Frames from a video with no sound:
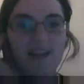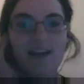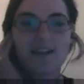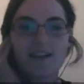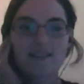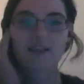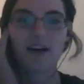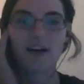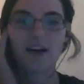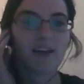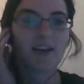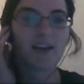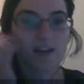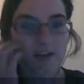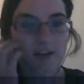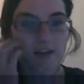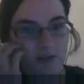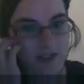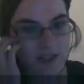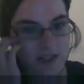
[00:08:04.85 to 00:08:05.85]
because of all the other
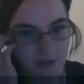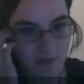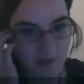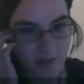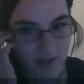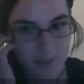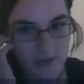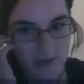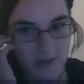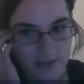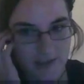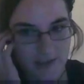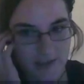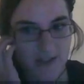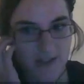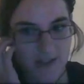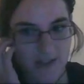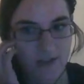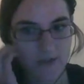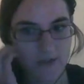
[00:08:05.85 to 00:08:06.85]
quizzes we've had to put the
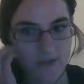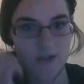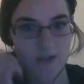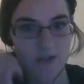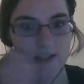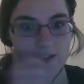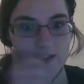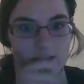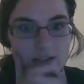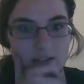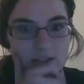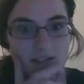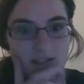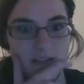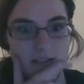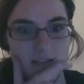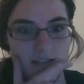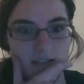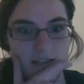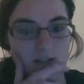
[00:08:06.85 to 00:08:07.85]
0, so I'll just
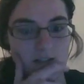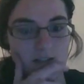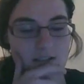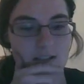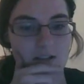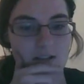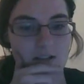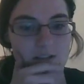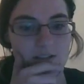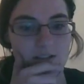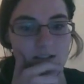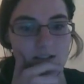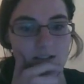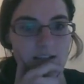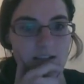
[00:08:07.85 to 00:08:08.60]
do the 0.